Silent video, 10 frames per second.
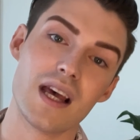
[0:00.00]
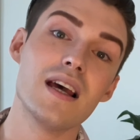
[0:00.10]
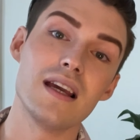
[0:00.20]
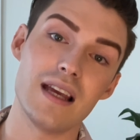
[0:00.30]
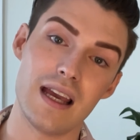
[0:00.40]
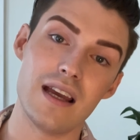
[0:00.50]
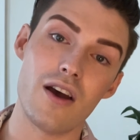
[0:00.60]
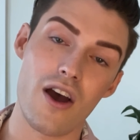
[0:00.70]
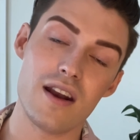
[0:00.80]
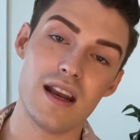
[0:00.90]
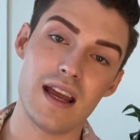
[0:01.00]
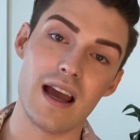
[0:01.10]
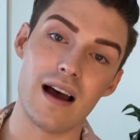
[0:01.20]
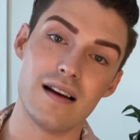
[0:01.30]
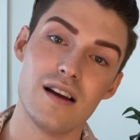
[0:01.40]
You heard it
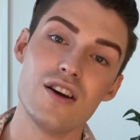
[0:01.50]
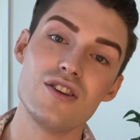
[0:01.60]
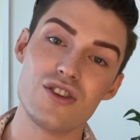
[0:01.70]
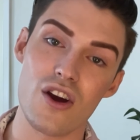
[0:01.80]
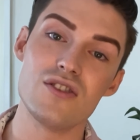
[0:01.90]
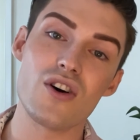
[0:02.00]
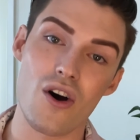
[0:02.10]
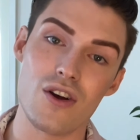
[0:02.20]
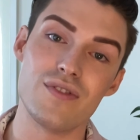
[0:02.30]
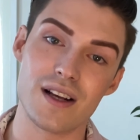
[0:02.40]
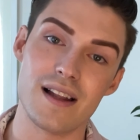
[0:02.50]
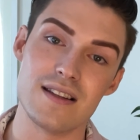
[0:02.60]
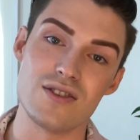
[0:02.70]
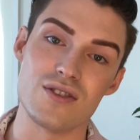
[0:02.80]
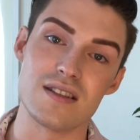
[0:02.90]
here. Don't over cleanse
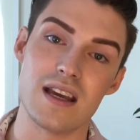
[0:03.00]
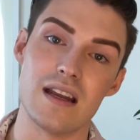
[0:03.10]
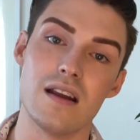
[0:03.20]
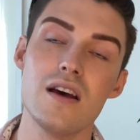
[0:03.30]
your skin.